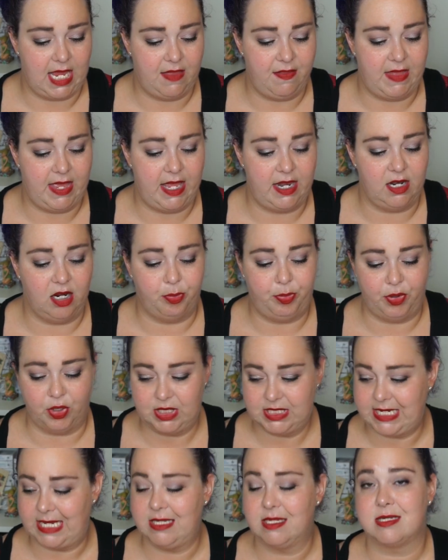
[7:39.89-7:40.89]
and then a
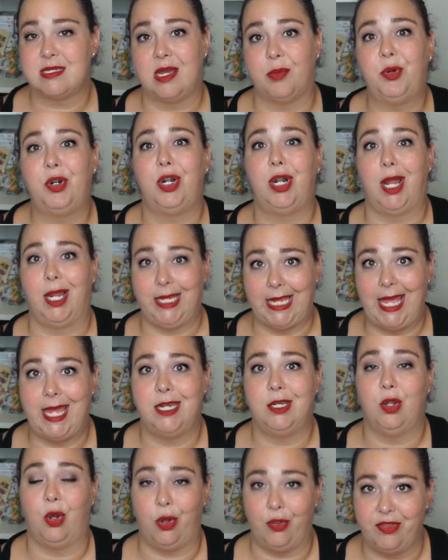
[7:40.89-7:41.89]
book set in summer,
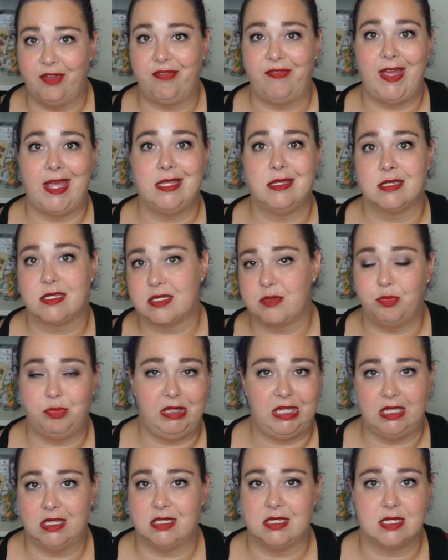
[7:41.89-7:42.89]
again, on the fence
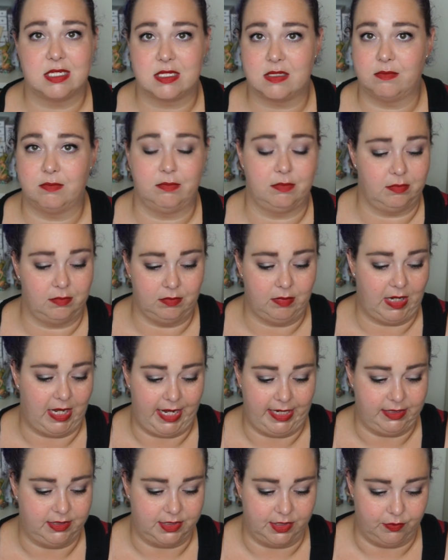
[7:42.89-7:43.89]
because
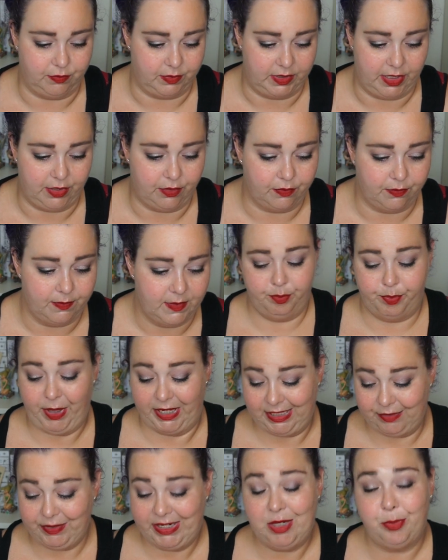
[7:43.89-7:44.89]
I don't know.
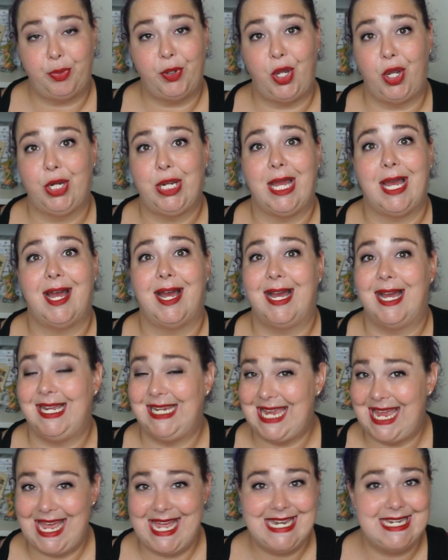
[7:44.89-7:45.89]
Buddy read a book,
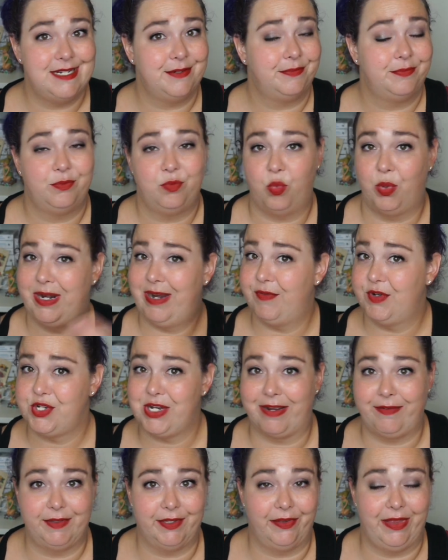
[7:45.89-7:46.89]
again, whatever
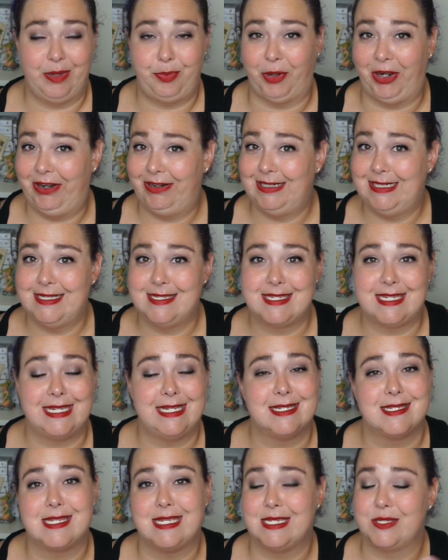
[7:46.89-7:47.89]
Job of the Librarians
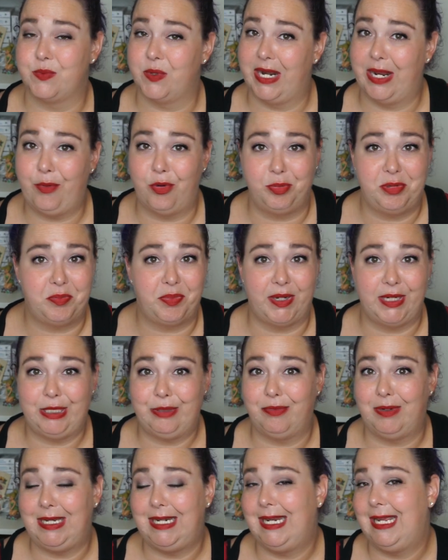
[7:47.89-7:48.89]
is, is what I will be
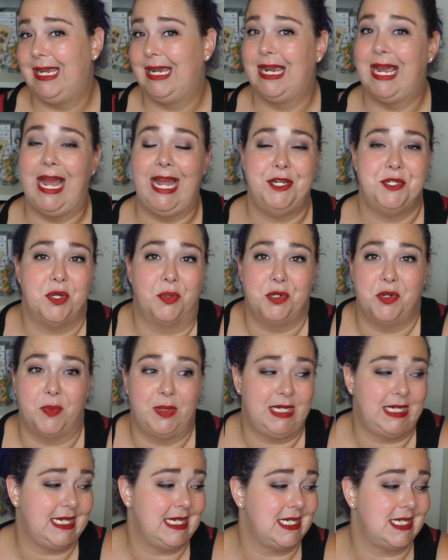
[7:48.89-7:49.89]
buddy reading. I don't know
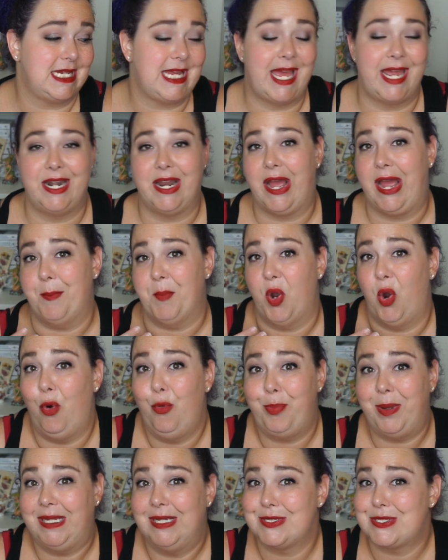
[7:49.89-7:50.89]
what it is yet. I'm
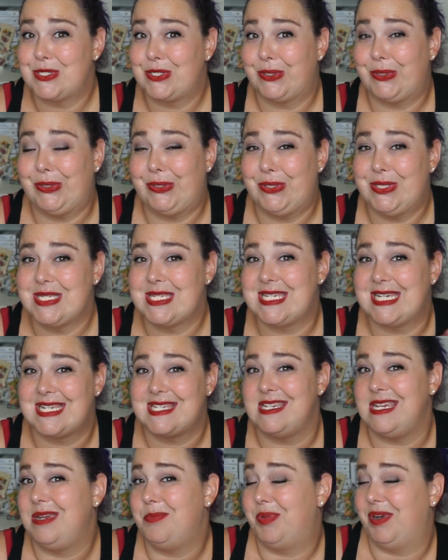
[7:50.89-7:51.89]
hoping it's The Girl in
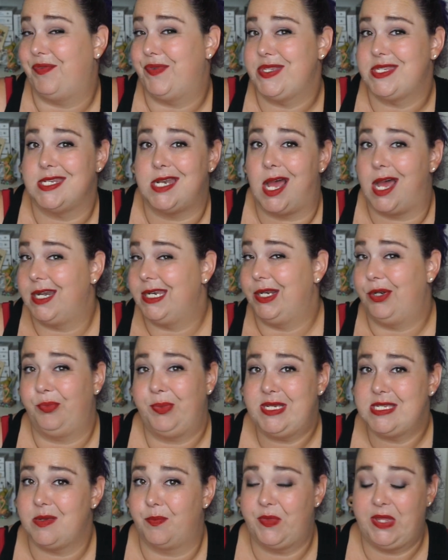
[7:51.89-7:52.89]
6E, but if it's not, it'll
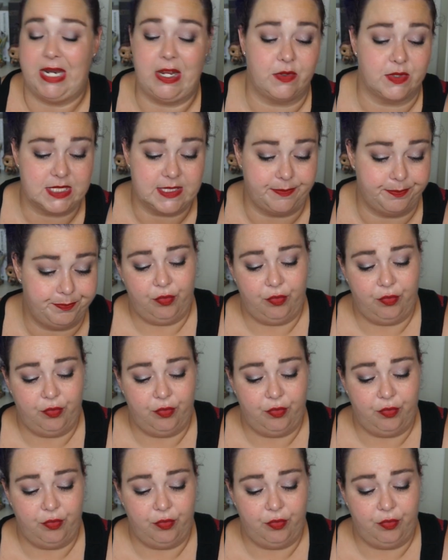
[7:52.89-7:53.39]
be something else.